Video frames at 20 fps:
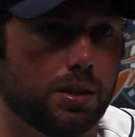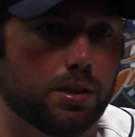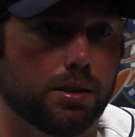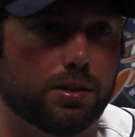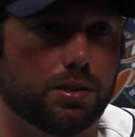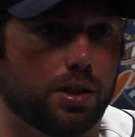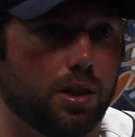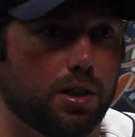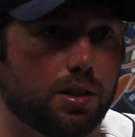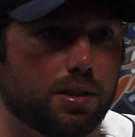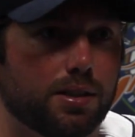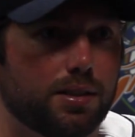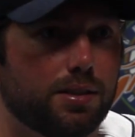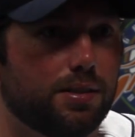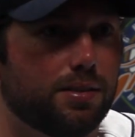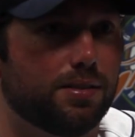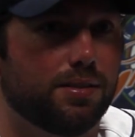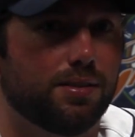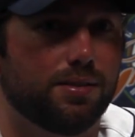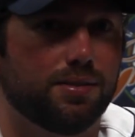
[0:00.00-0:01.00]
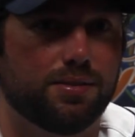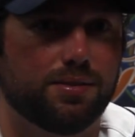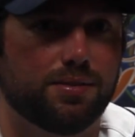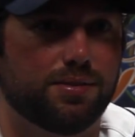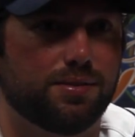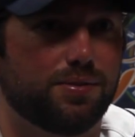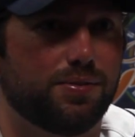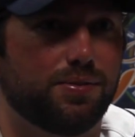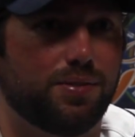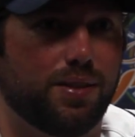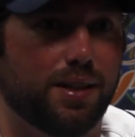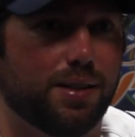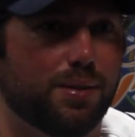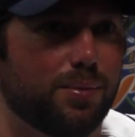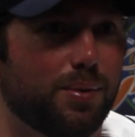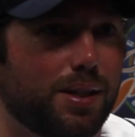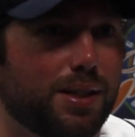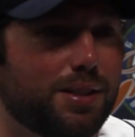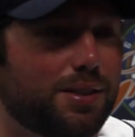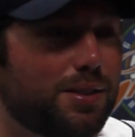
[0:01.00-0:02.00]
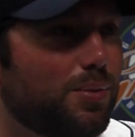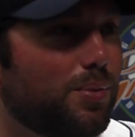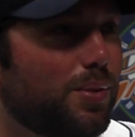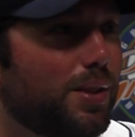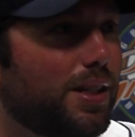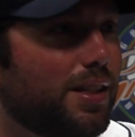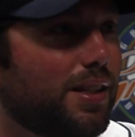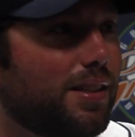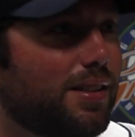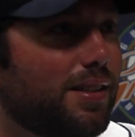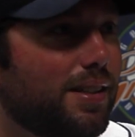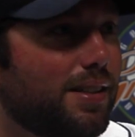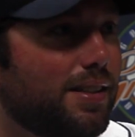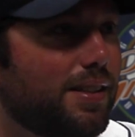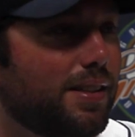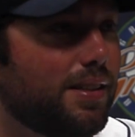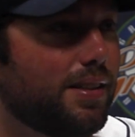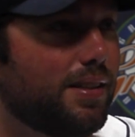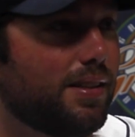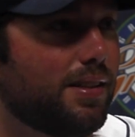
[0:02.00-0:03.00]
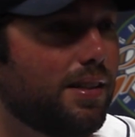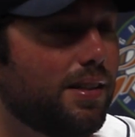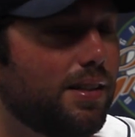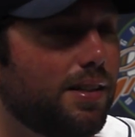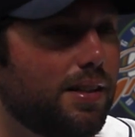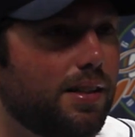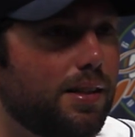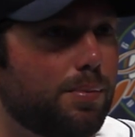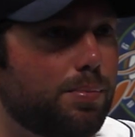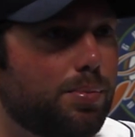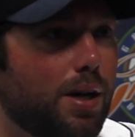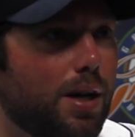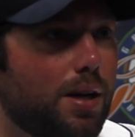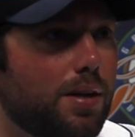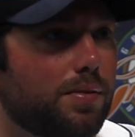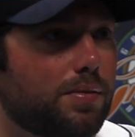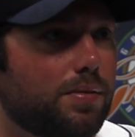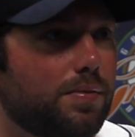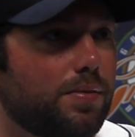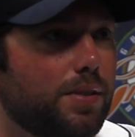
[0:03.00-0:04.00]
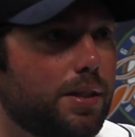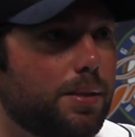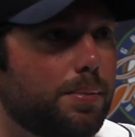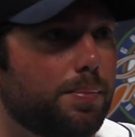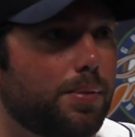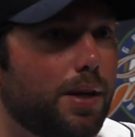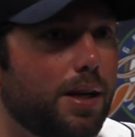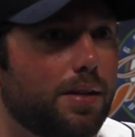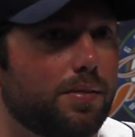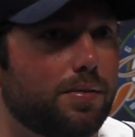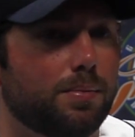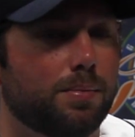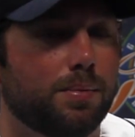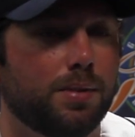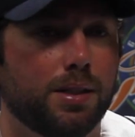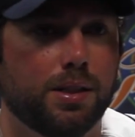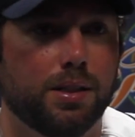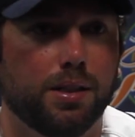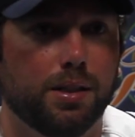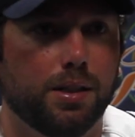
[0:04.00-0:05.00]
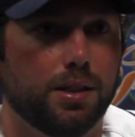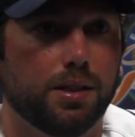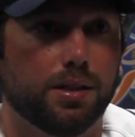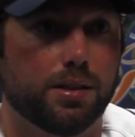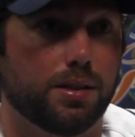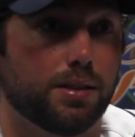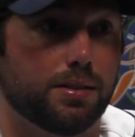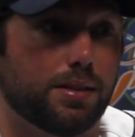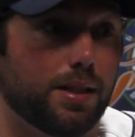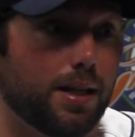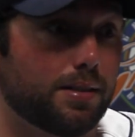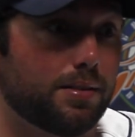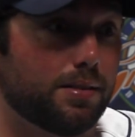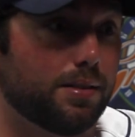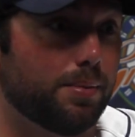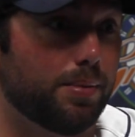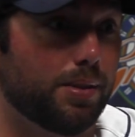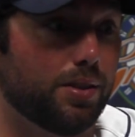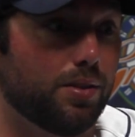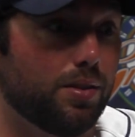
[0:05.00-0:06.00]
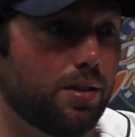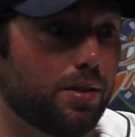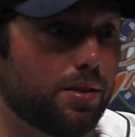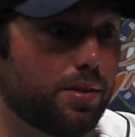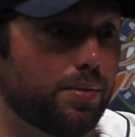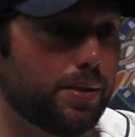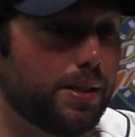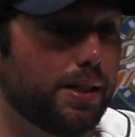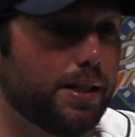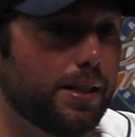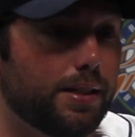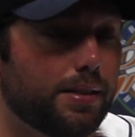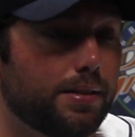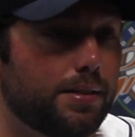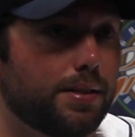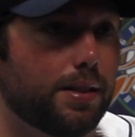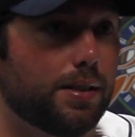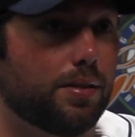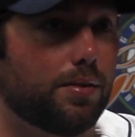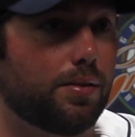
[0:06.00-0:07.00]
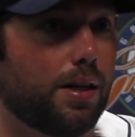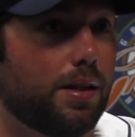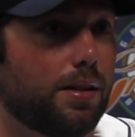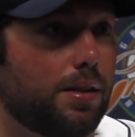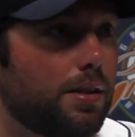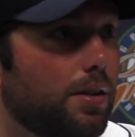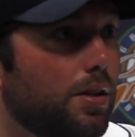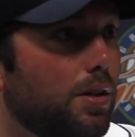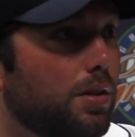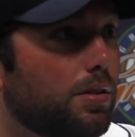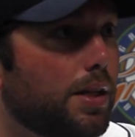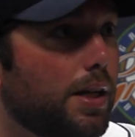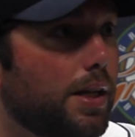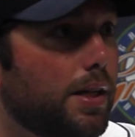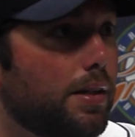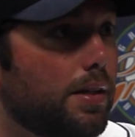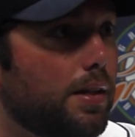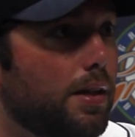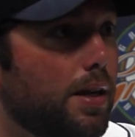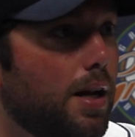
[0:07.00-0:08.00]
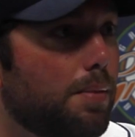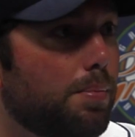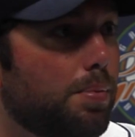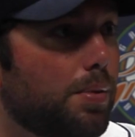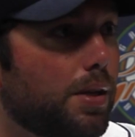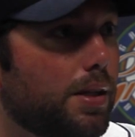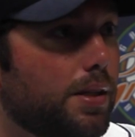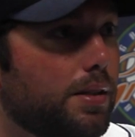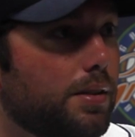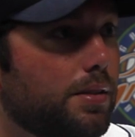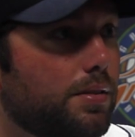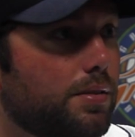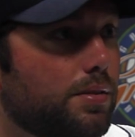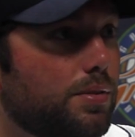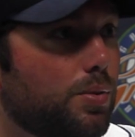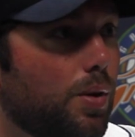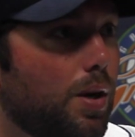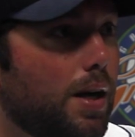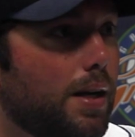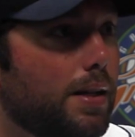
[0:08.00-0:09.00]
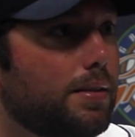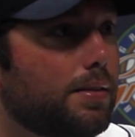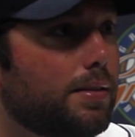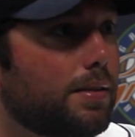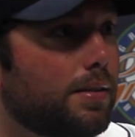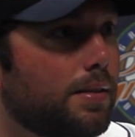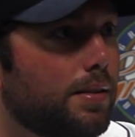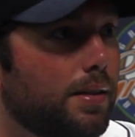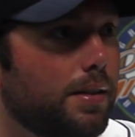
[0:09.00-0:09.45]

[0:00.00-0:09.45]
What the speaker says: It's August. Find ways to win, and they did. Proud of them, very proud of them. It's actually been a long 3 days, sitting around here all day and then not playing twice.